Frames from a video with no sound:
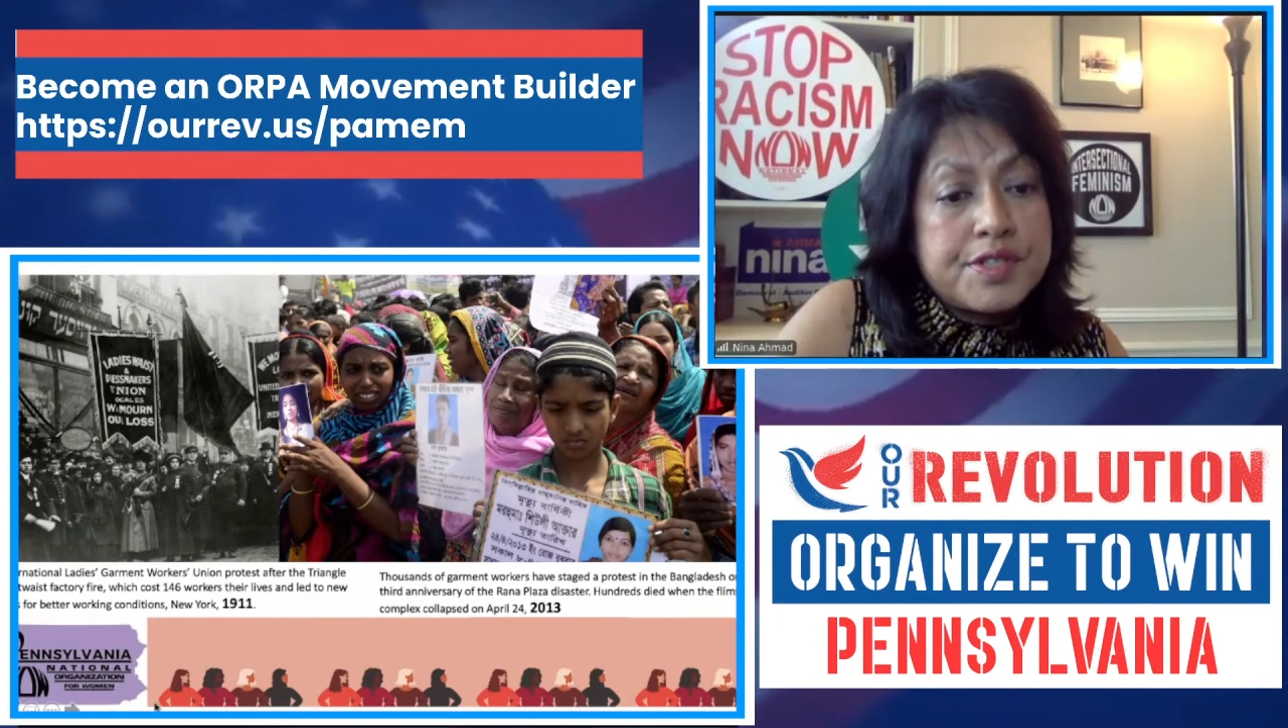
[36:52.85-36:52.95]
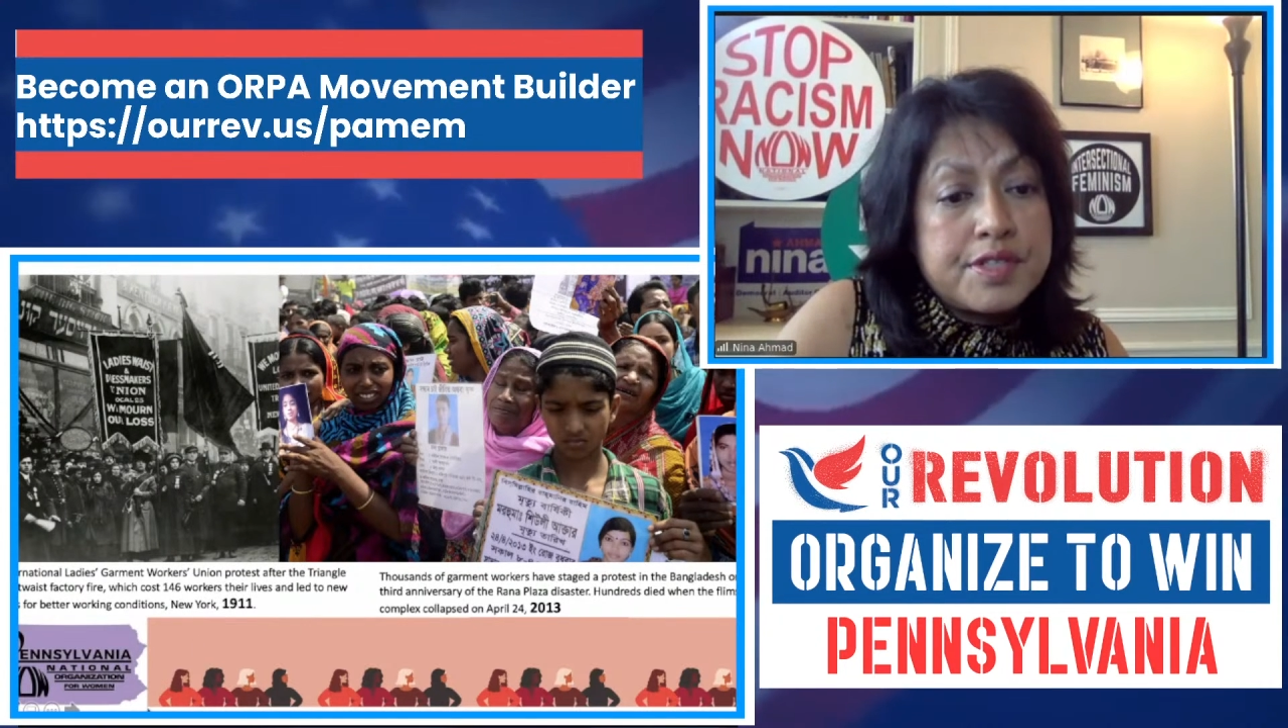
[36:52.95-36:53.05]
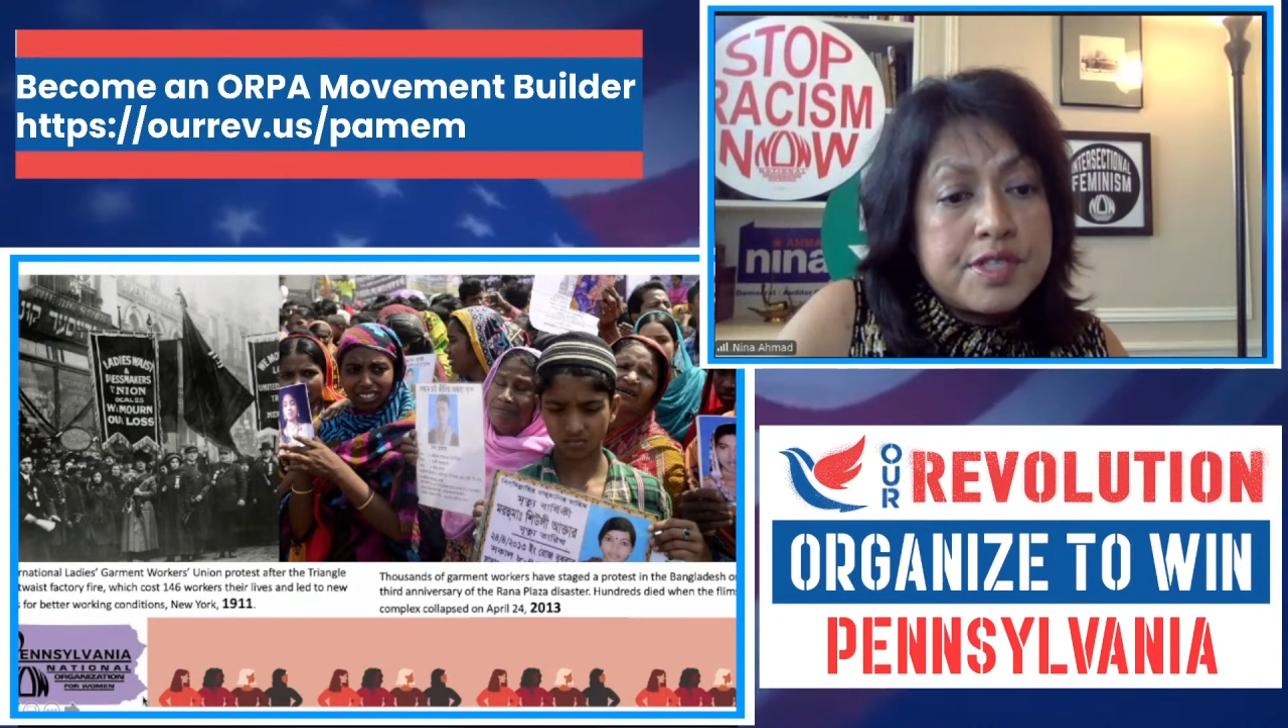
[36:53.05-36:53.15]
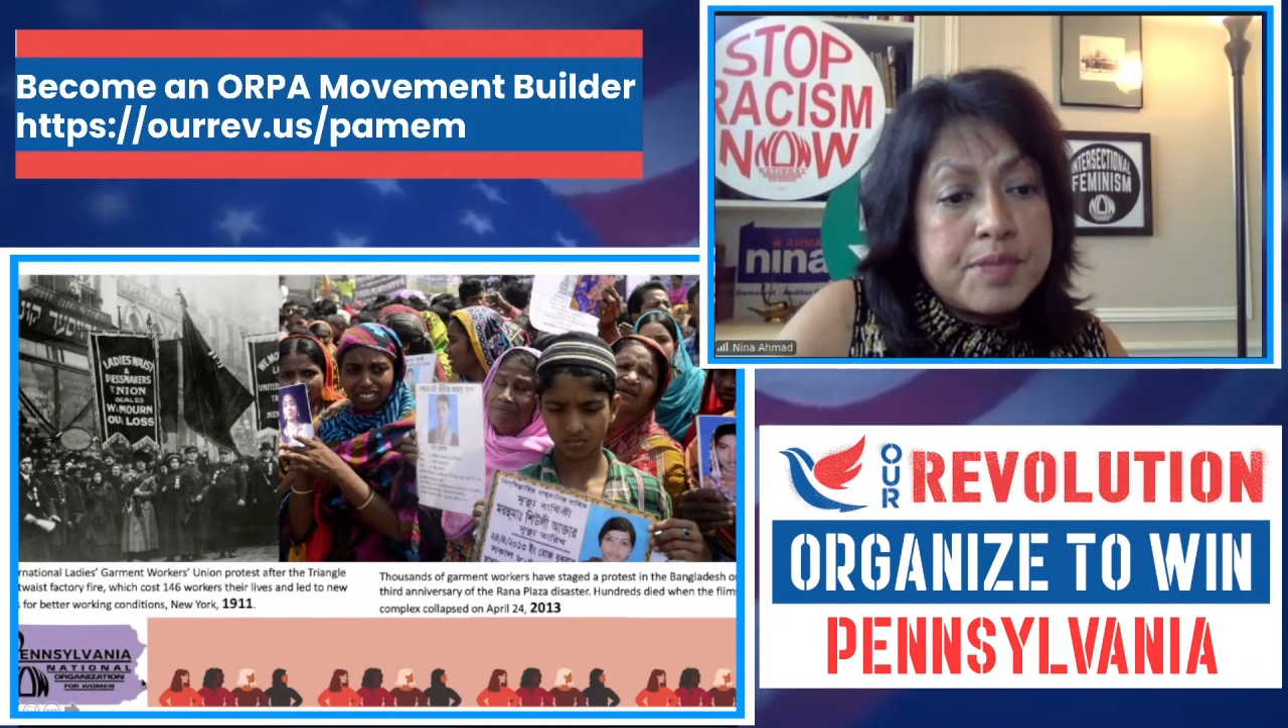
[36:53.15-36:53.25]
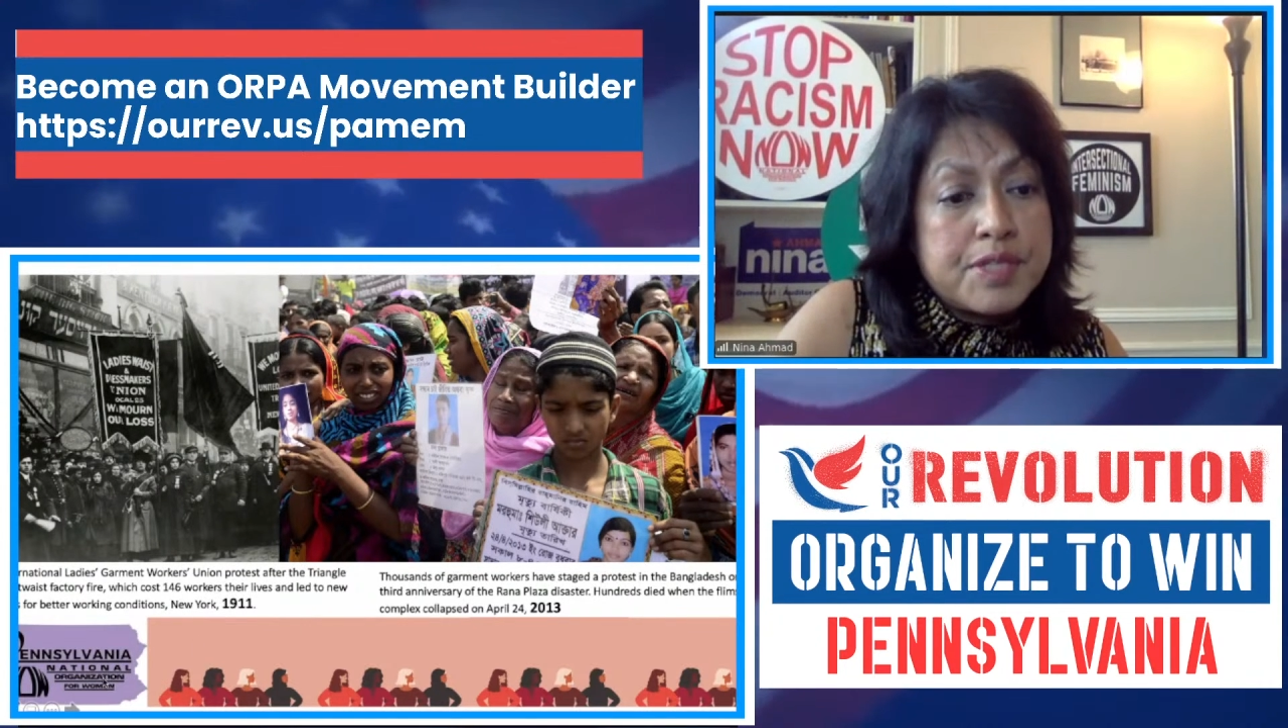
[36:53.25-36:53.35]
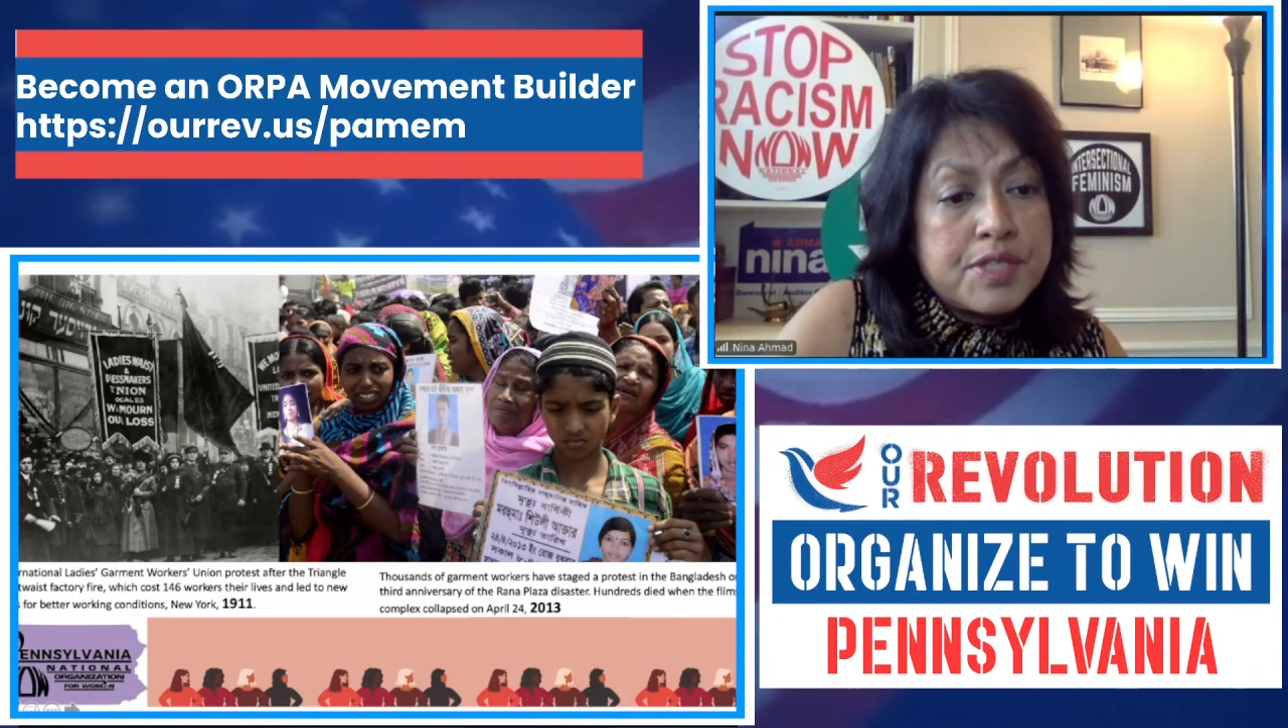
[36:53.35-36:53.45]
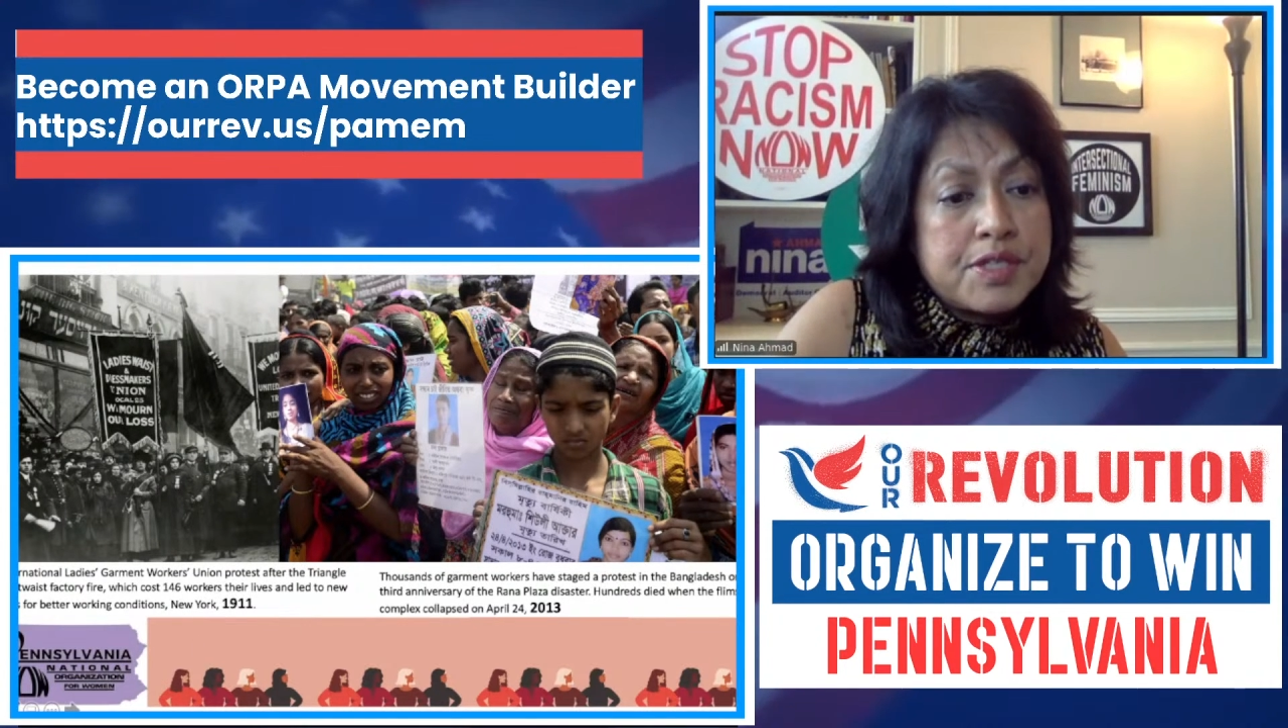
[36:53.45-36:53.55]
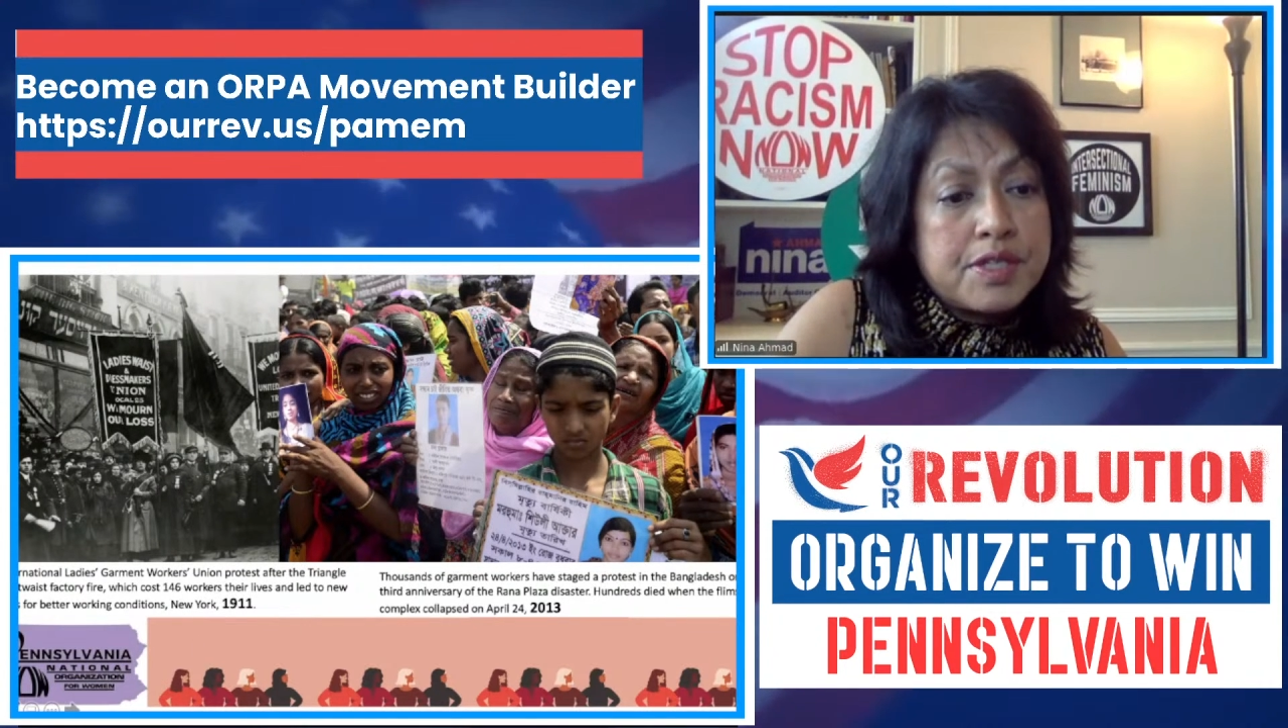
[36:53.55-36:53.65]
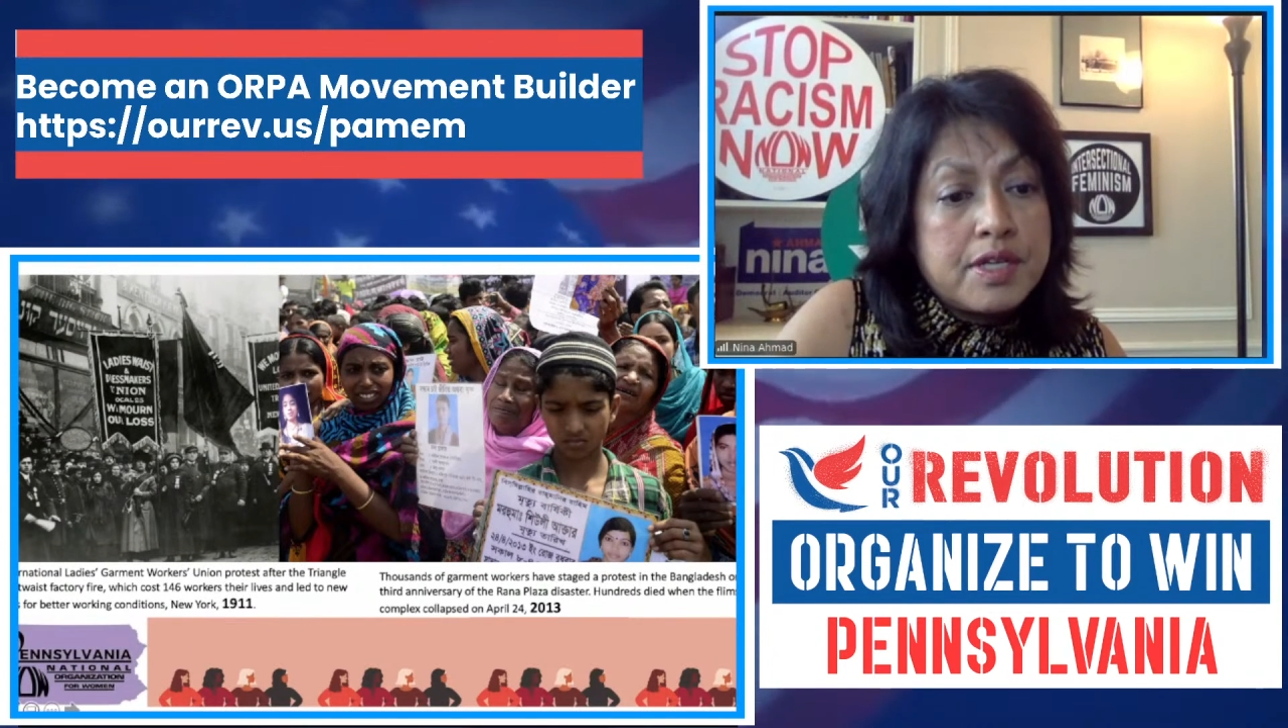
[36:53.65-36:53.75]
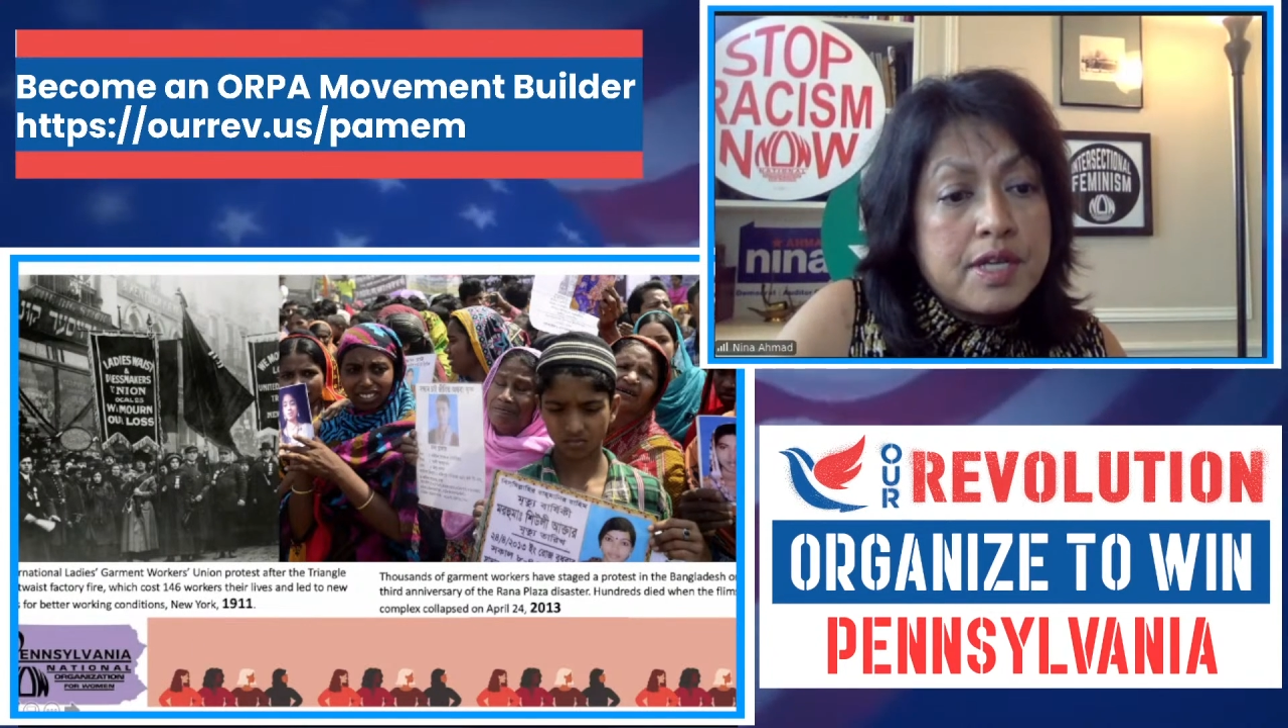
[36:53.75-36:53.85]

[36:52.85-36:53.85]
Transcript: this picture,